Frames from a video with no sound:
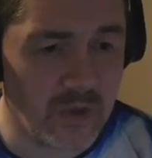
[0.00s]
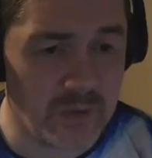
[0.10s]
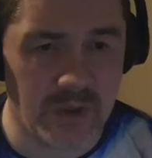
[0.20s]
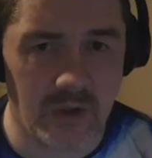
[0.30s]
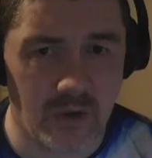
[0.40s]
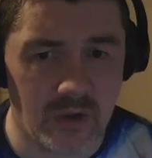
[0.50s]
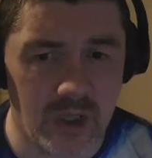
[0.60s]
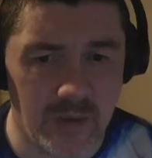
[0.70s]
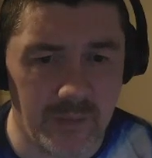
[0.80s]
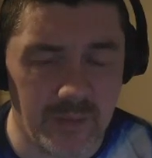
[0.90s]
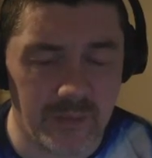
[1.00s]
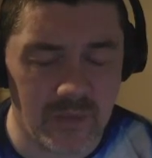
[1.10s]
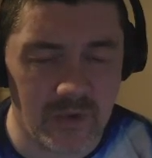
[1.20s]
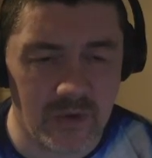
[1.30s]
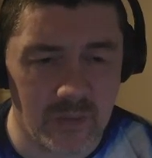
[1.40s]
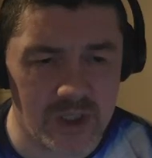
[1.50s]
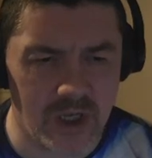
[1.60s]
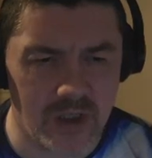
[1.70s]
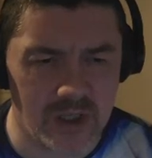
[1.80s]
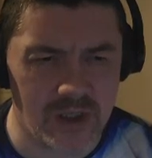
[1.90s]
It's been a long time. We
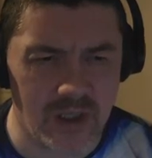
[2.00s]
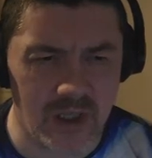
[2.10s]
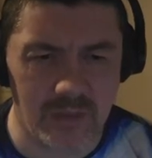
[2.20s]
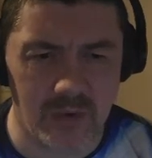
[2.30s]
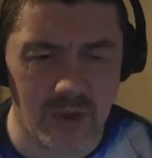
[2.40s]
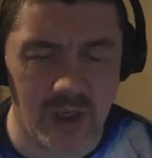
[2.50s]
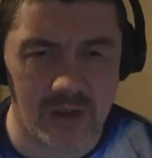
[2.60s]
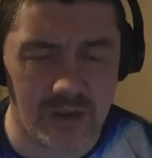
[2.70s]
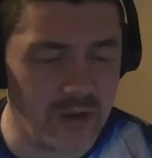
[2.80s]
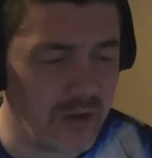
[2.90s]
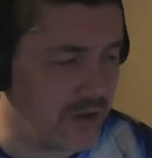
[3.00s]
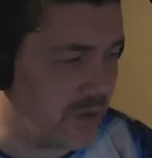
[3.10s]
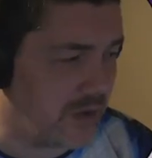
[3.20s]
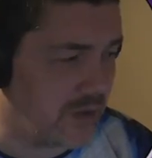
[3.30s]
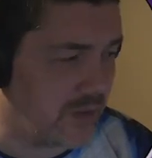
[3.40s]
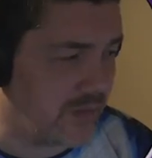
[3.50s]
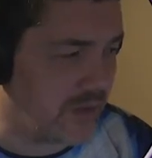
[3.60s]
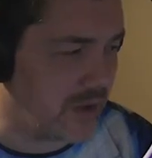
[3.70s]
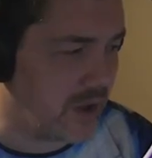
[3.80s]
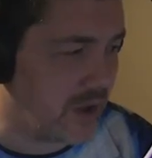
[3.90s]
started this in April last year in 2024.